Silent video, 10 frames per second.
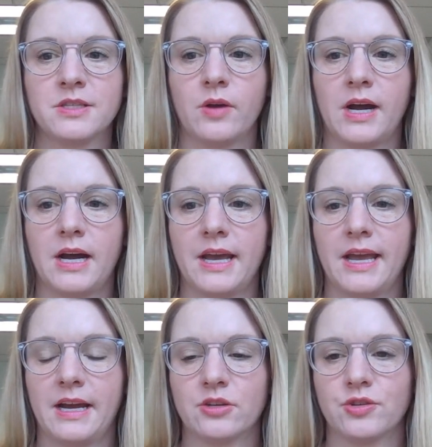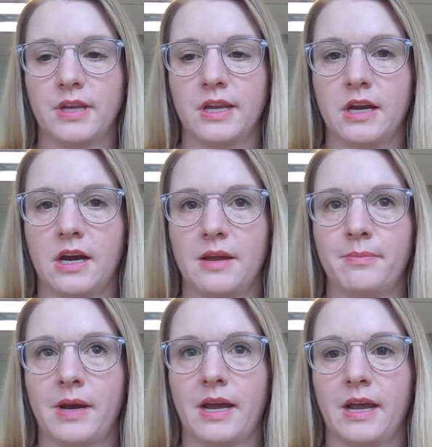I actually got
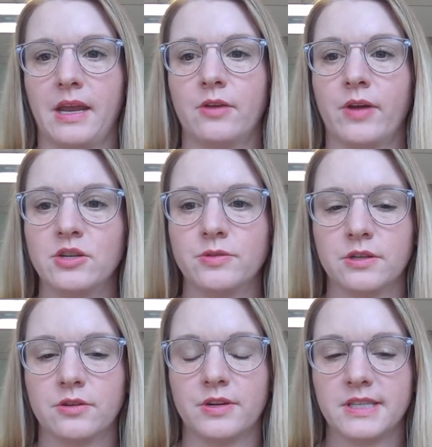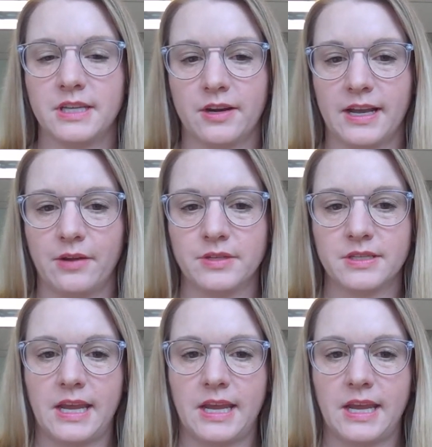my graduate degrees here at Iowa State.